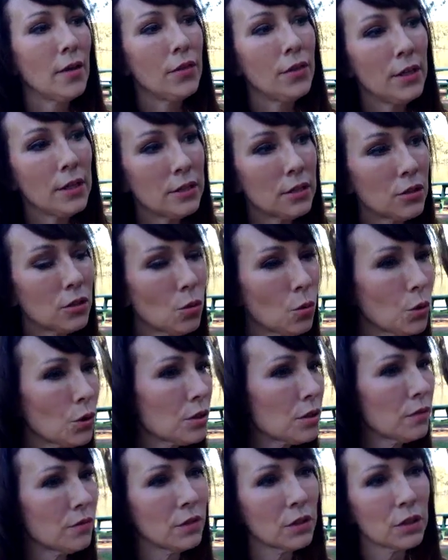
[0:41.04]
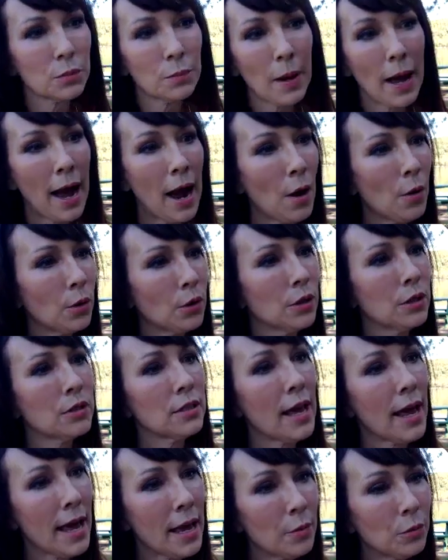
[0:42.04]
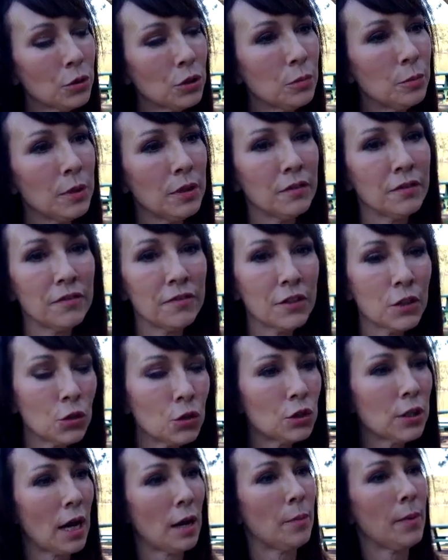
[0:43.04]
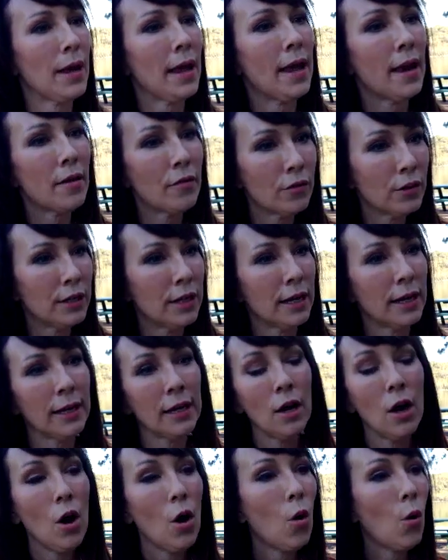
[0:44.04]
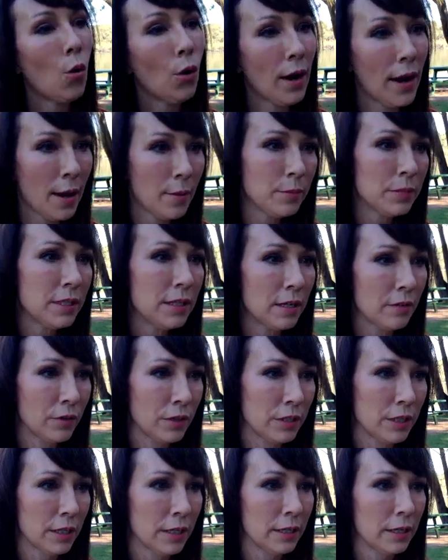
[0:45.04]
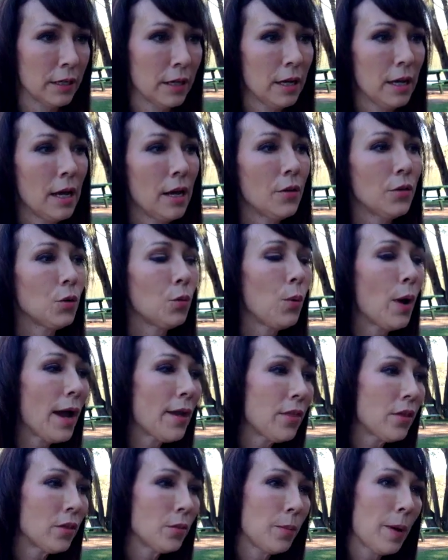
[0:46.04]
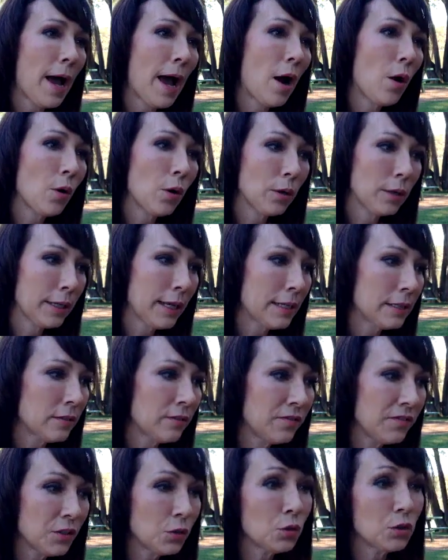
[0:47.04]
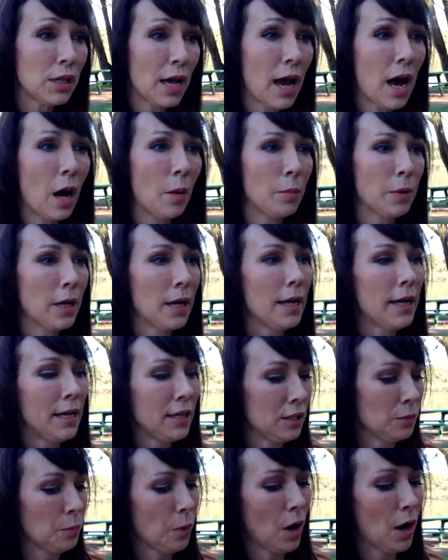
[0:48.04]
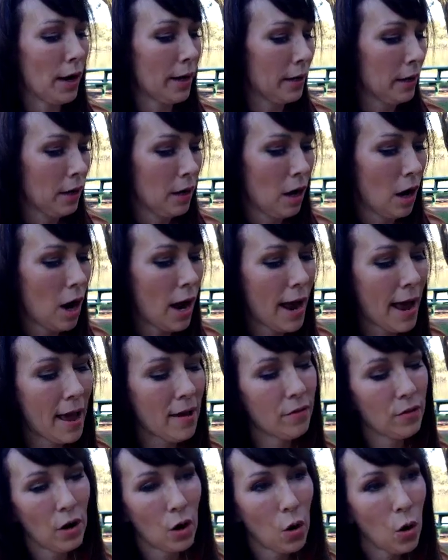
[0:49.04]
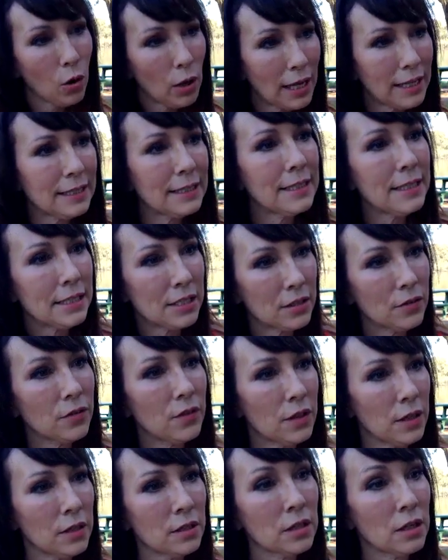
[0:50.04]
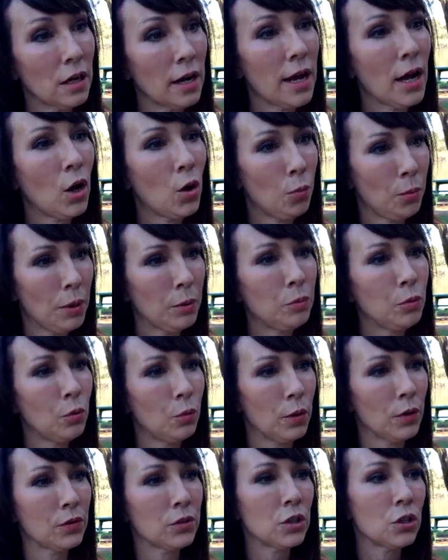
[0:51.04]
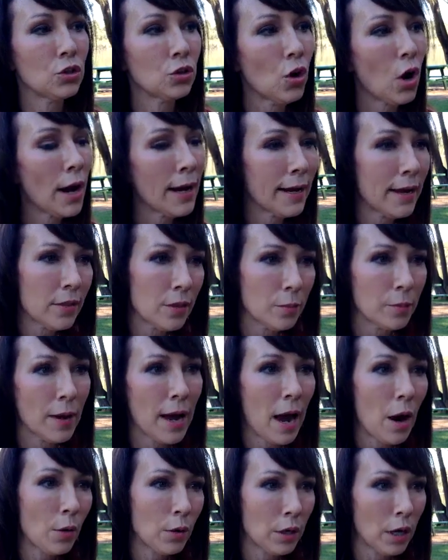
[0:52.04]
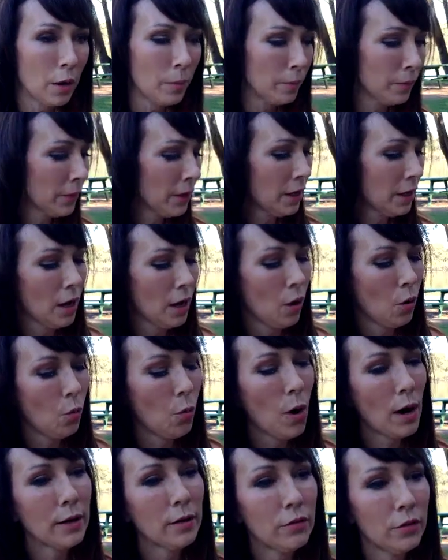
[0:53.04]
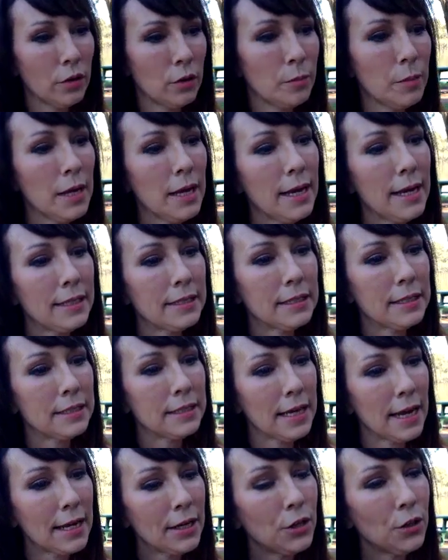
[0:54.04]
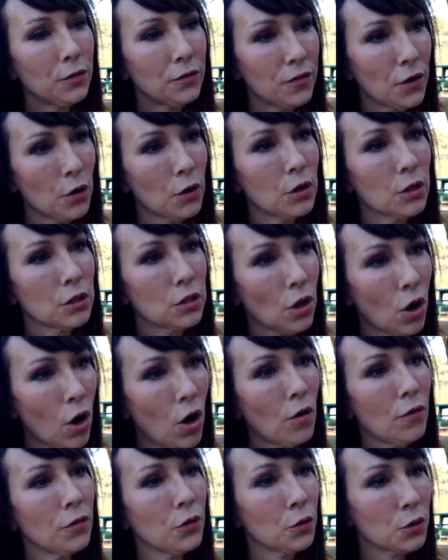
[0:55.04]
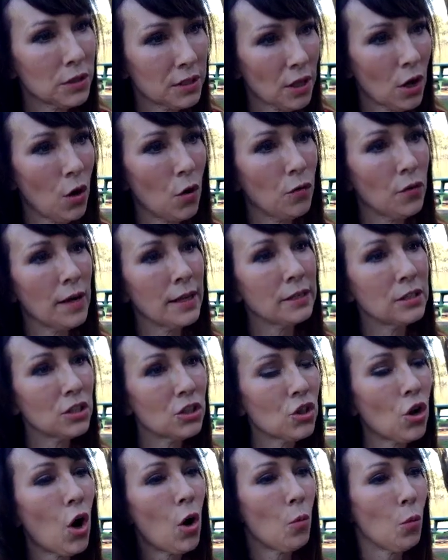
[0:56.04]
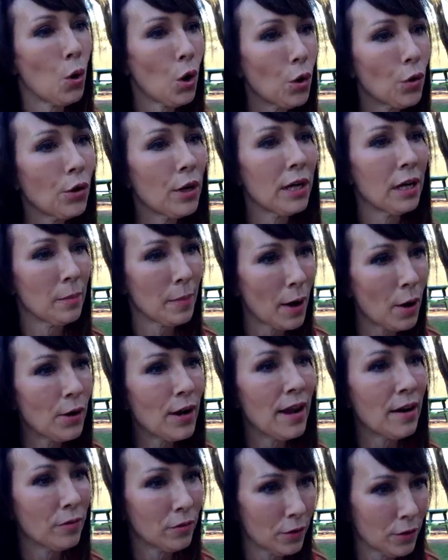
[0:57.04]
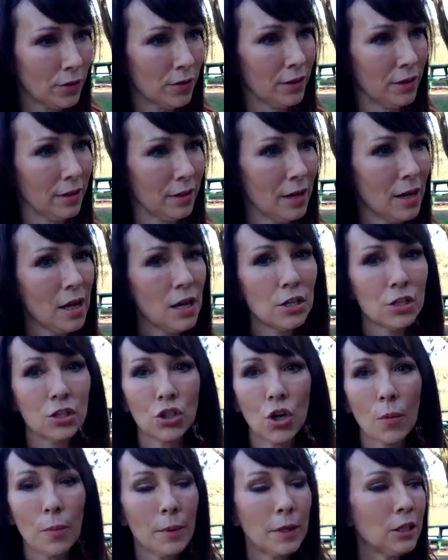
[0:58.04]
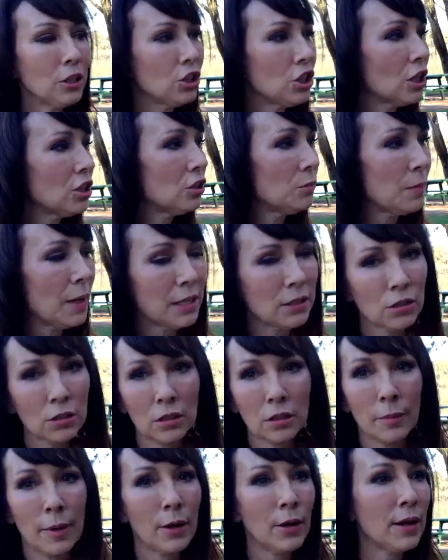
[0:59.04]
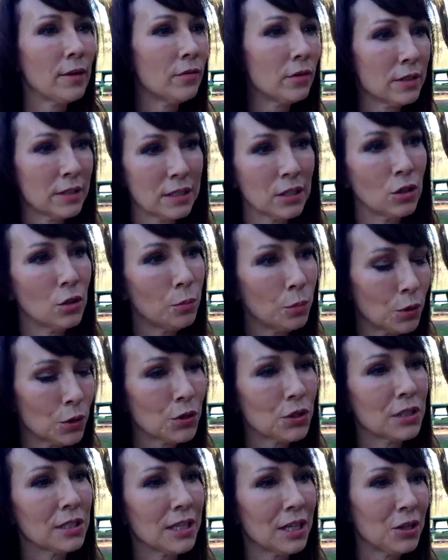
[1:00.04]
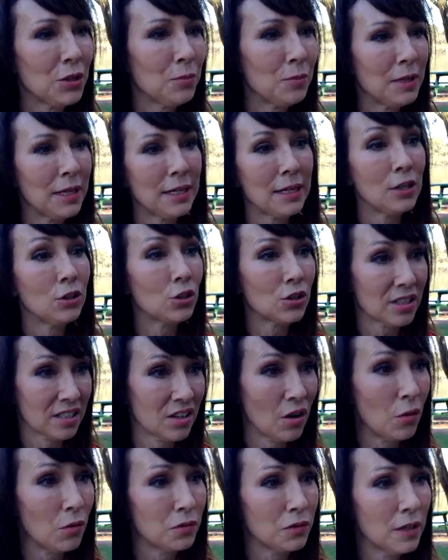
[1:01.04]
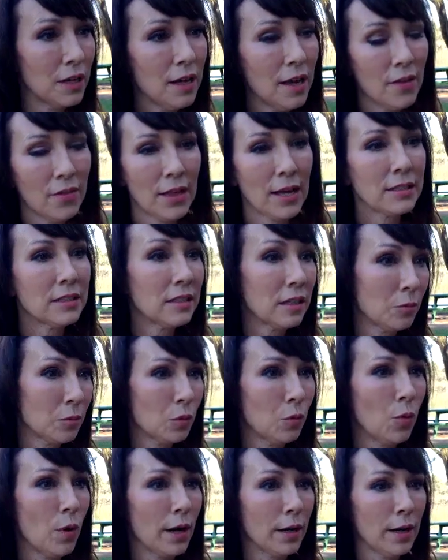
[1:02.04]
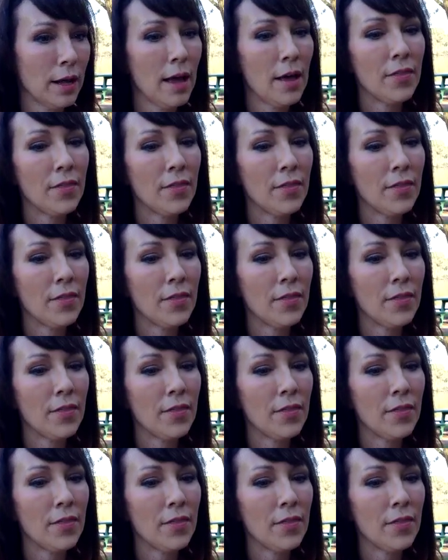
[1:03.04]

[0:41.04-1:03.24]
This source of this power is able to be filled up every day or emptied every day. The way that the power gets filled up is by, I have a list of things that I help people with to try and get them powered up. One of them is to take your focus off yourself and stop worrying about everything. Stop being judgmental about every single person that you meet and yourself. That's number one.